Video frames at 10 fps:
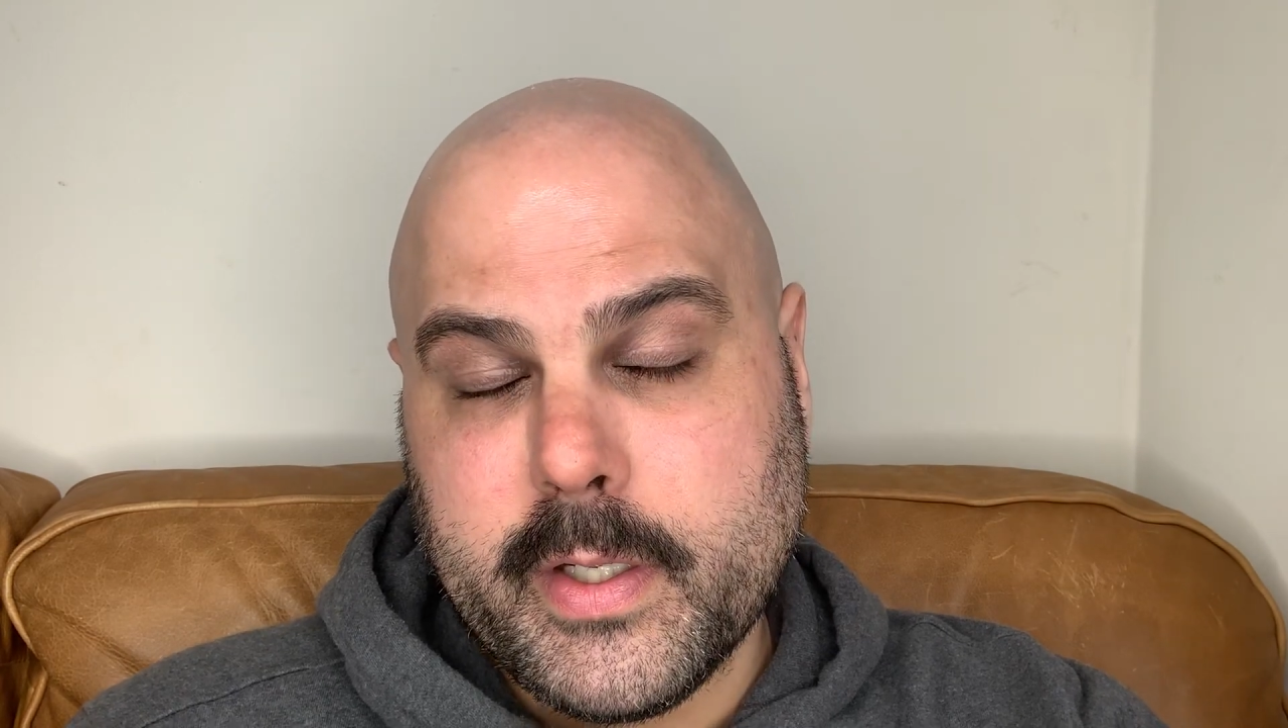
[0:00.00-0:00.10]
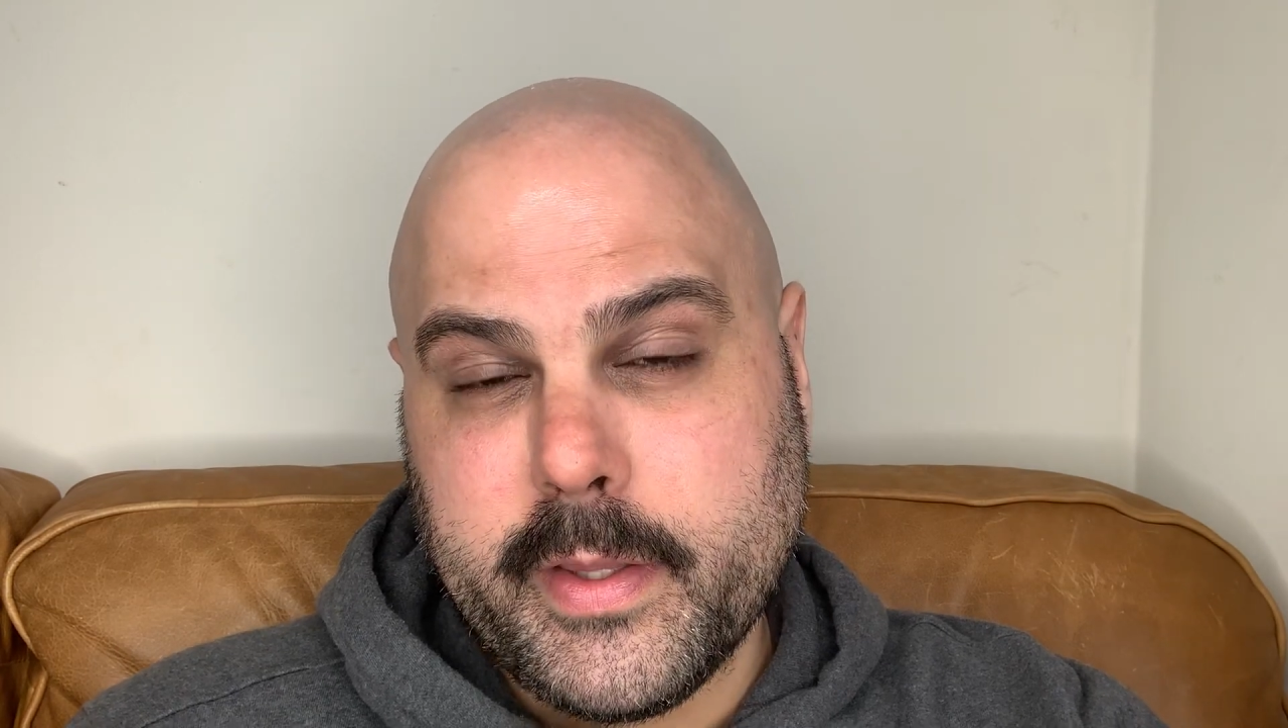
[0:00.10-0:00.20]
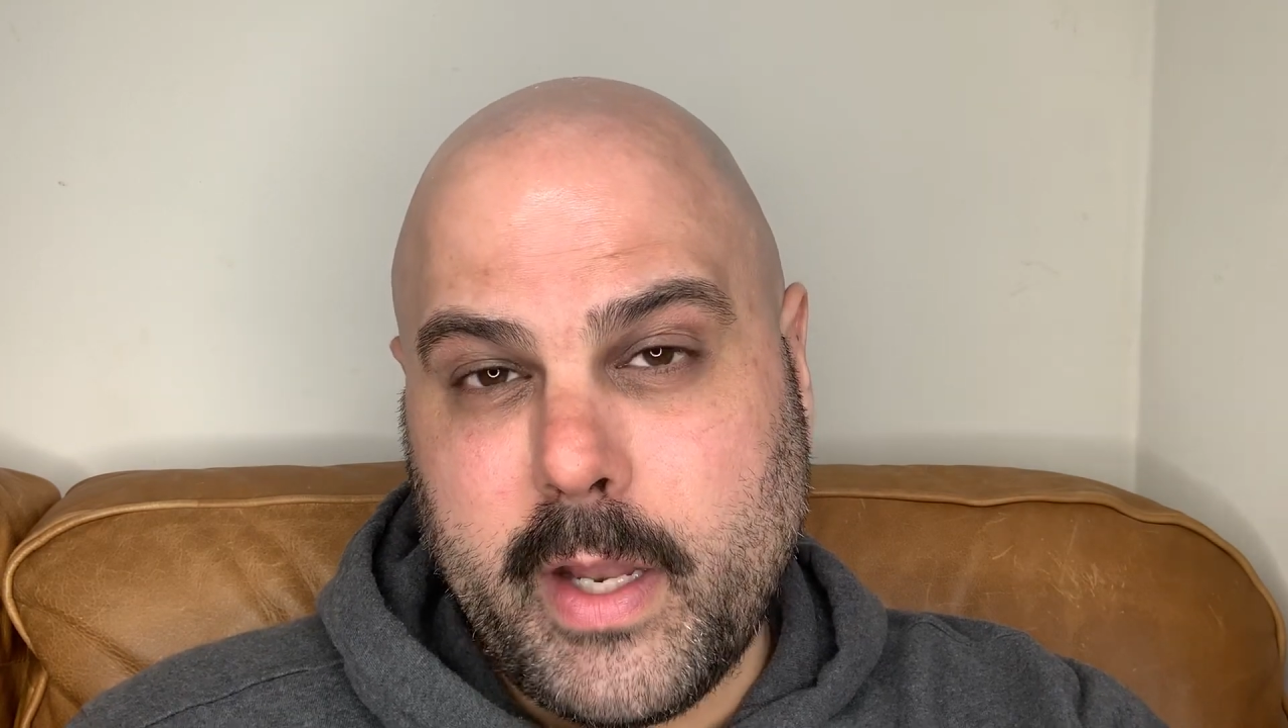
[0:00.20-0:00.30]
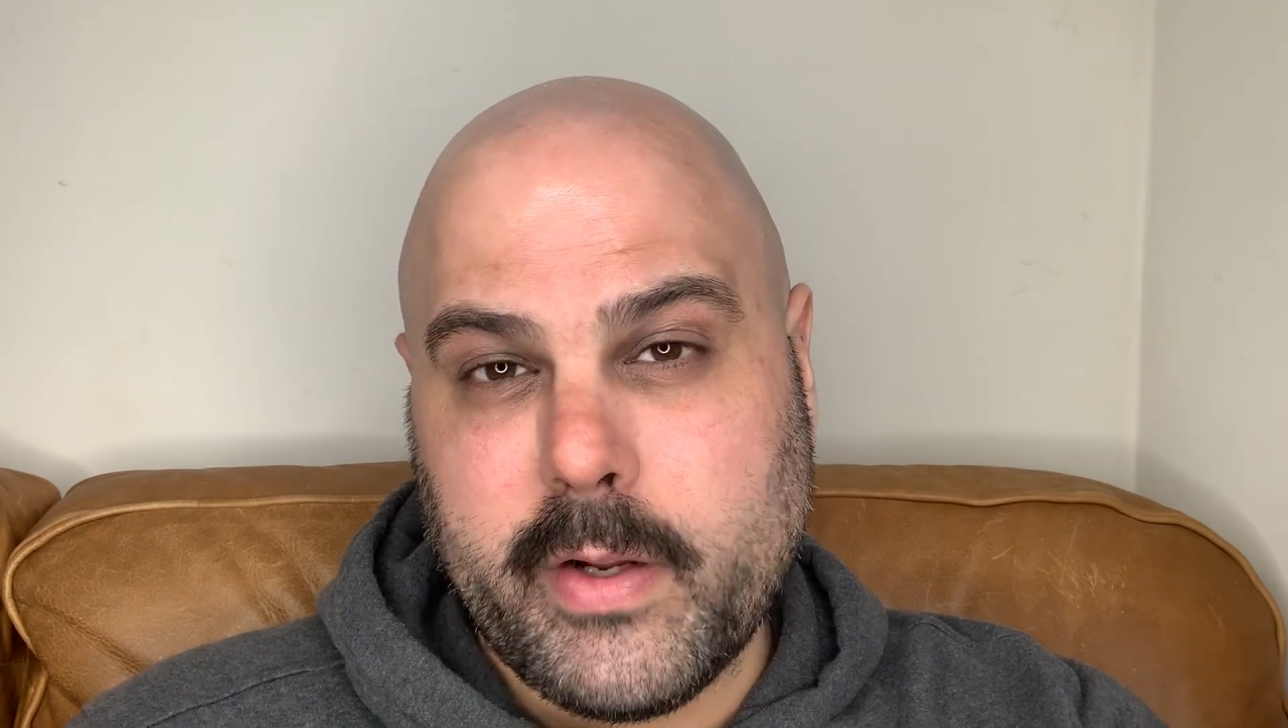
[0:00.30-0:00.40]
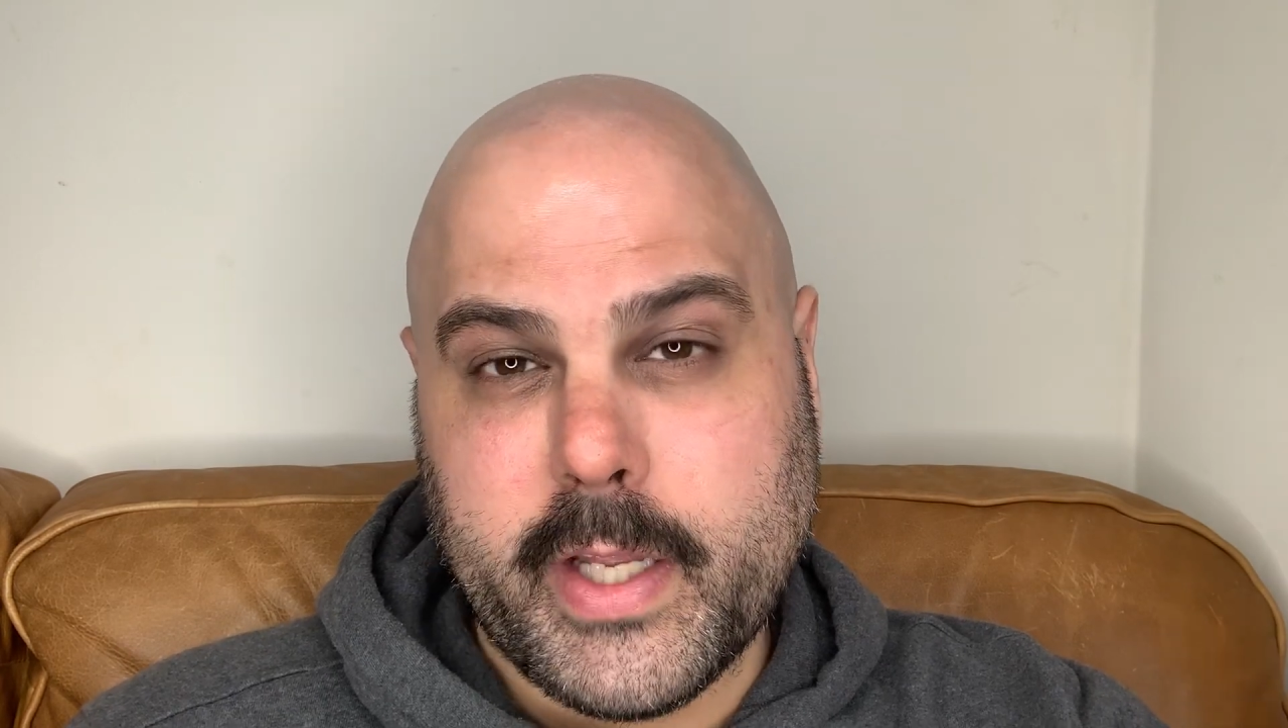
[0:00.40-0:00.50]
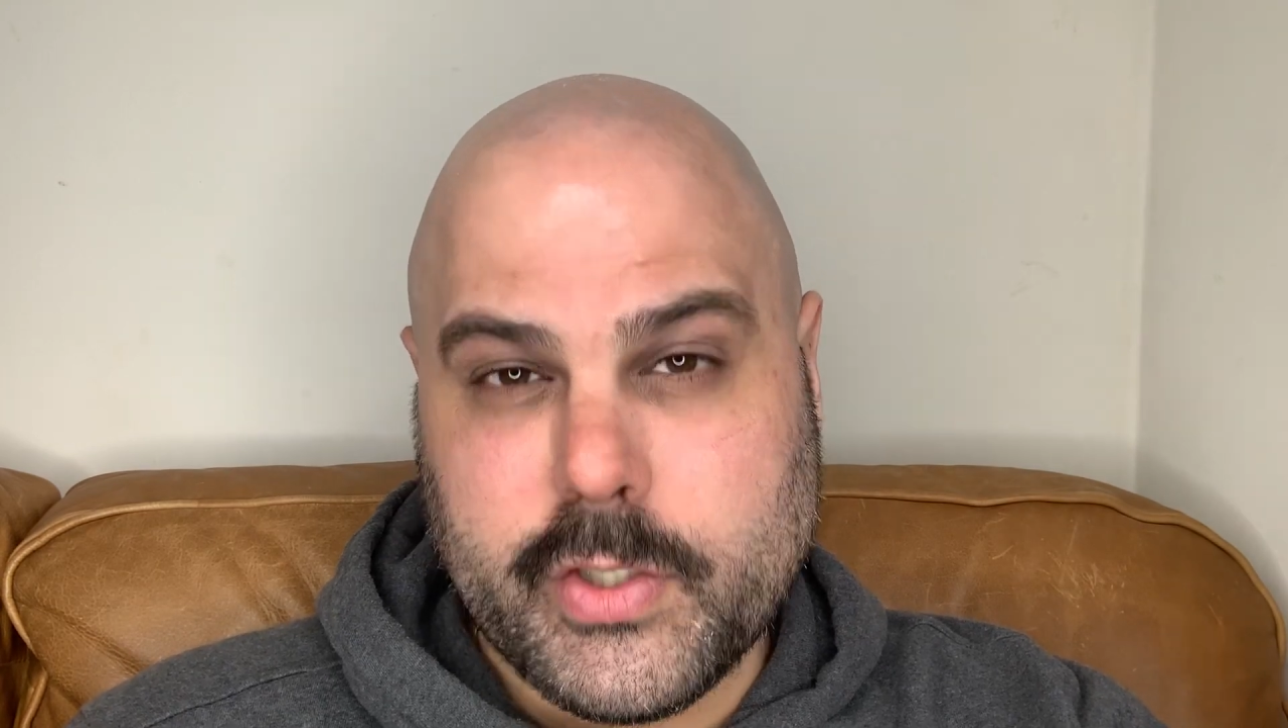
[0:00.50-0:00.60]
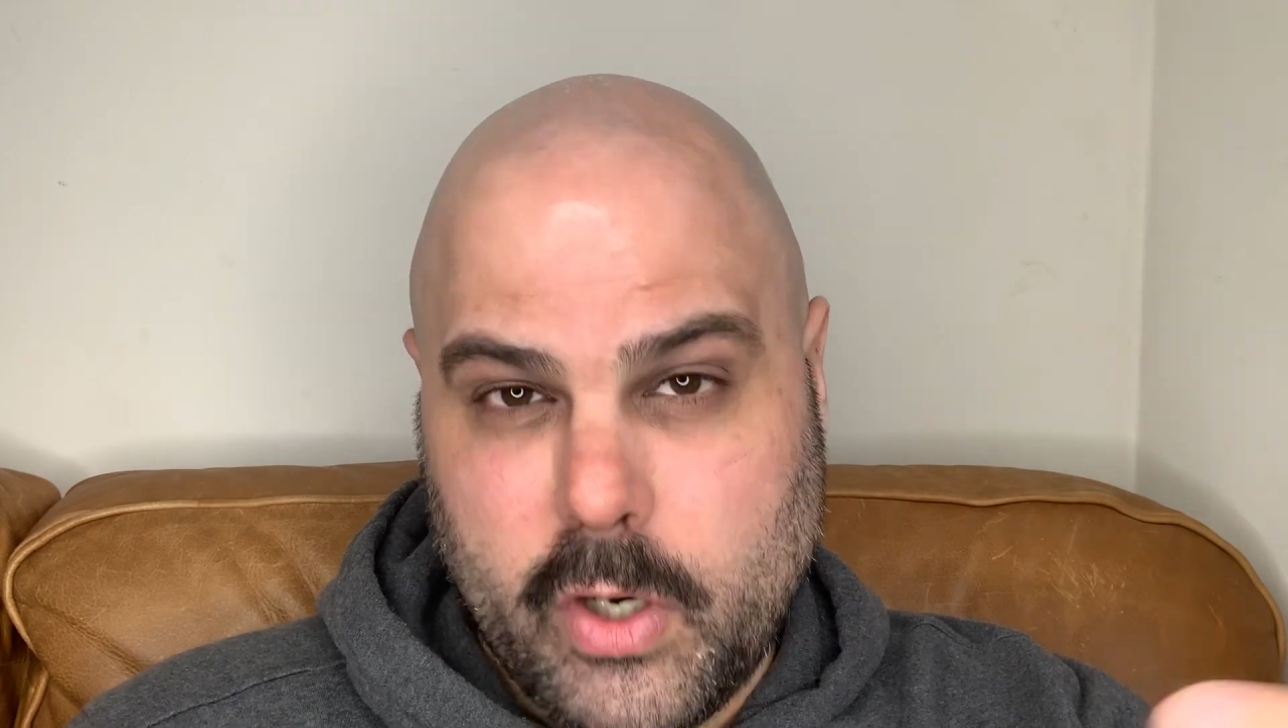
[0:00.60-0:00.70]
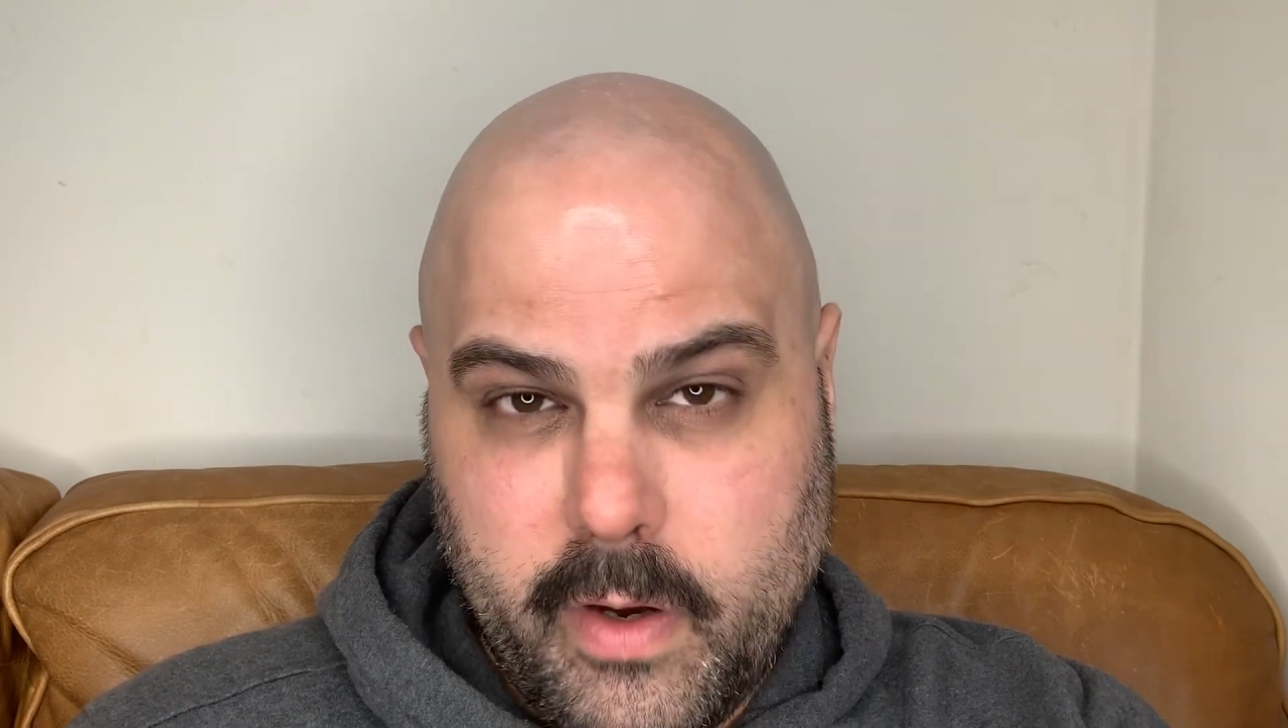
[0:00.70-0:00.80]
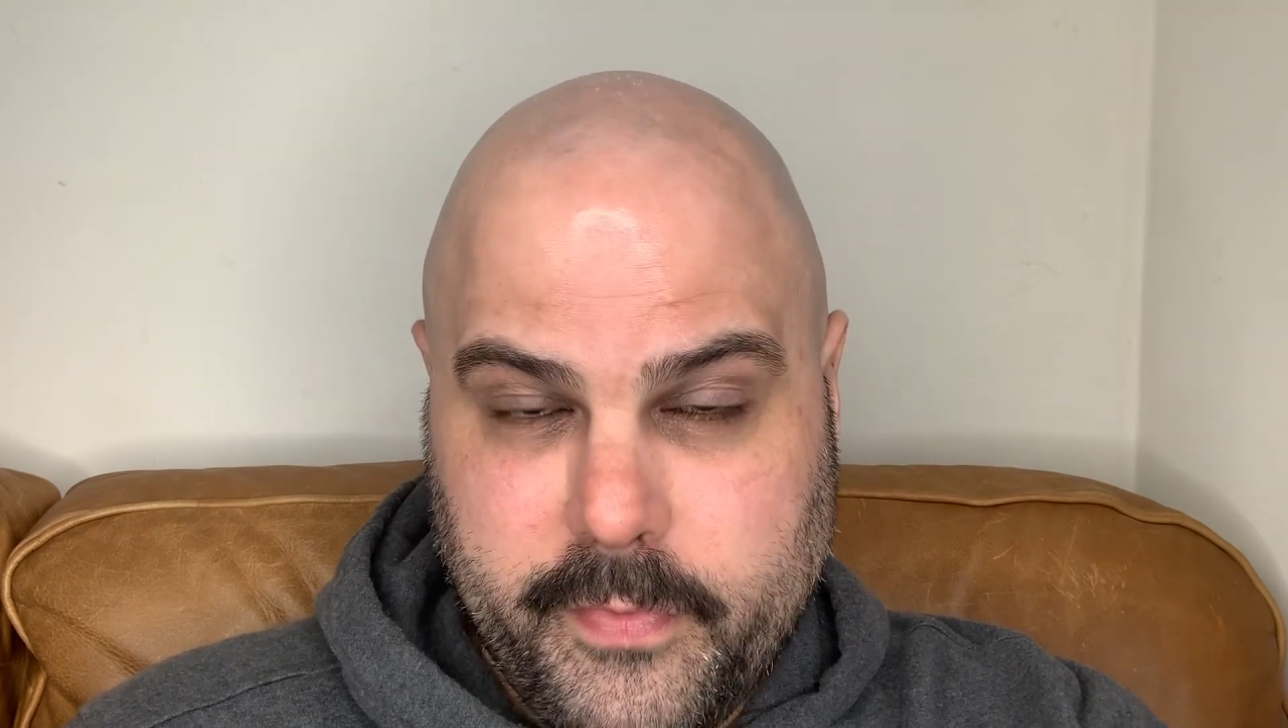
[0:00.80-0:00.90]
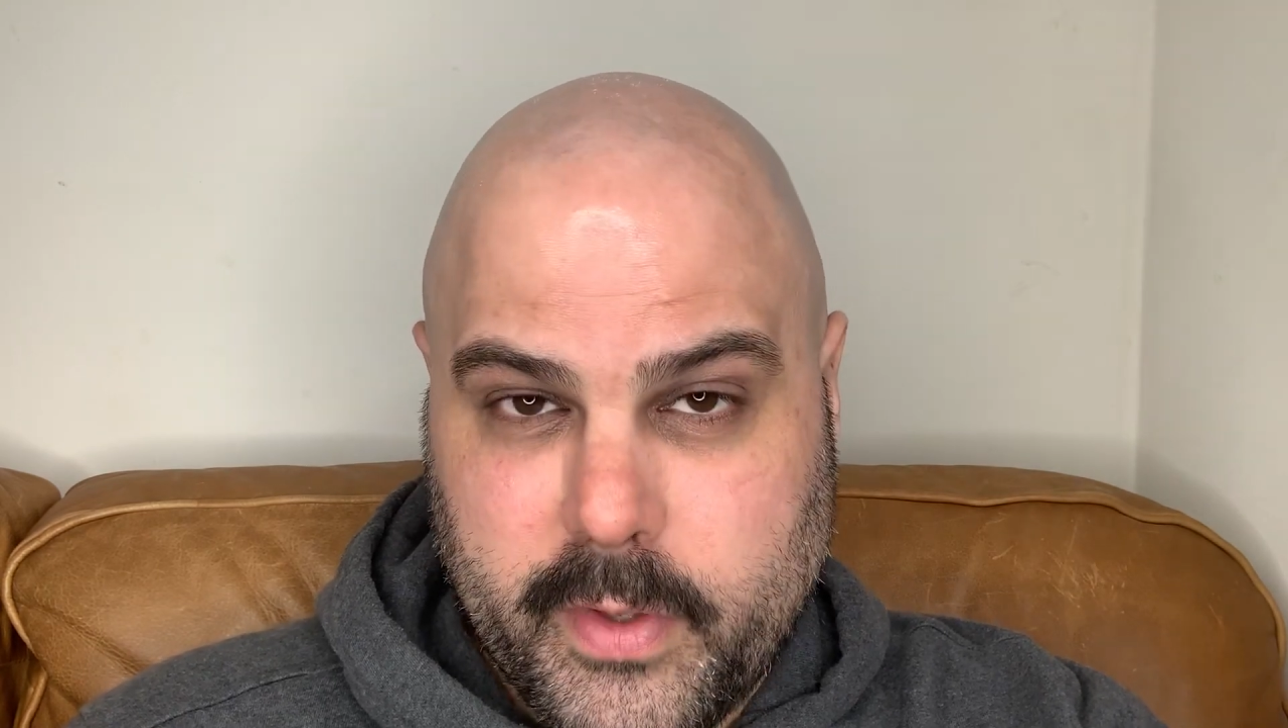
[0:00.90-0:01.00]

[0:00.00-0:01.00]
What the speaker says: That'll get you off